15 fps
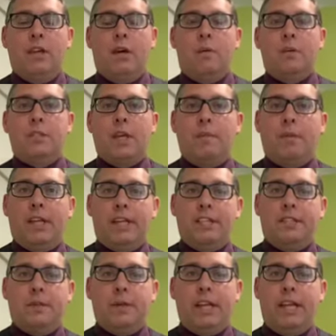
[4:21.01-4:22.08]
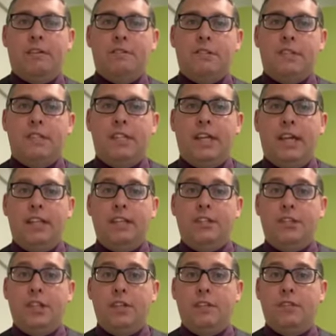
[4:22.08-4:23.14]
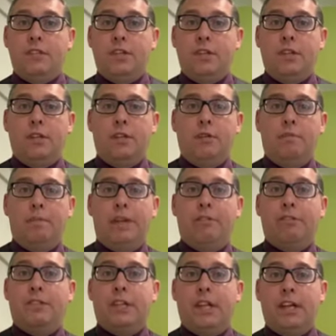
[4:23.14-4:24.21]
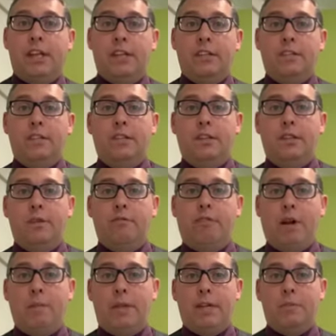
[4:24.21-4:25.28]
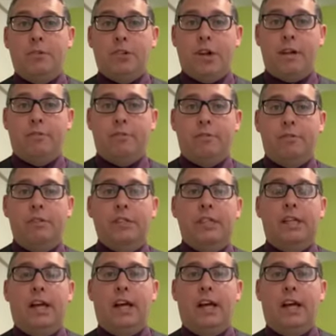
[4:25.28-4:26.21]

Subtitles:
I'm also pleased to announce today that due to me returning to Framlingham Travel,